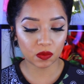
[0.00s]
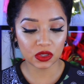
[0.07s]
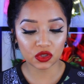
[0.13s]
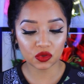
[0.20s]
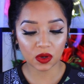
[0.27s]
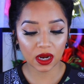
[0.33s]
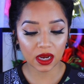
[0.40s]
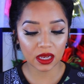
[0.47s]
When
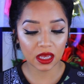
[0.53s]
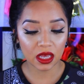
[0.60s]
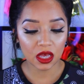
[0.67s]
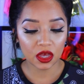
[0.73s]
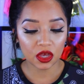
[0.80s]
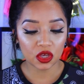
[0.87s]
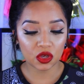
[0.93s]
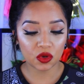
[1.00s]
dry,
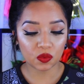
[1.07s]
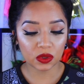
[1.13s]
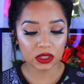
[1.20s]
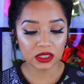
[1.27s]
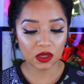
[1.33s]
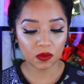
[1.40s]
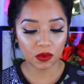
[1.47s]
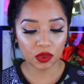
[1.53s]
you
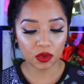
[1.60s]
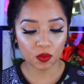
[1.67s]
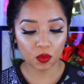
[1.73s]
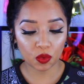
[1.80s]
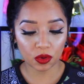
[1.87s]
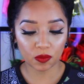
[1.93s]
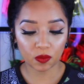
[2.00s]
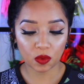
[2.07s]
rinse it with
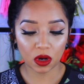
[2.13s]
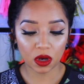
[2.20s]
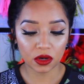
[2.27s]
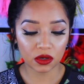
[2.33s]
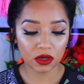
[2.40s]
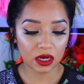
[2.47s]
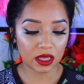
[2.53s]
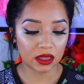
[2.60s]
warm
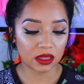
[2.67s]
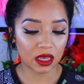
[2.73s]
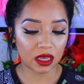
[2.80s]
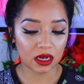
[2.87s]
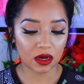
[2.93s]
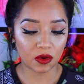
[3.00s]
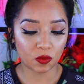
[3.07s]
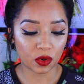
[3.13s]
water and
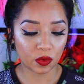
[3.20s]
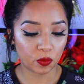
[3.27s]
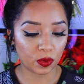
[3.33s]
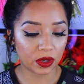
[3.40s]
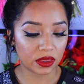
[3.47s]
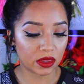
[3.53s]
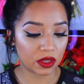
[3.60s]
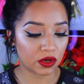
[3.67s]
then
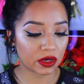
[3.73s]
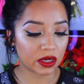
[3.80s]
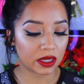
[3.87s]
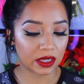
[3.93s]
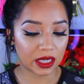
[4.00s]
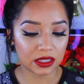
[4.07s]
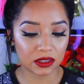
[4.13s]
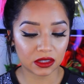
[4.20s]
with your
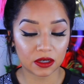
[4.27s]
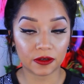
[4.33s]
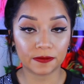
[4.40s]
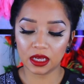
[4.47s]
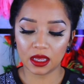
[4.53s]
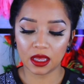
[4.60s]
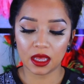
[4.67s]
cleanser.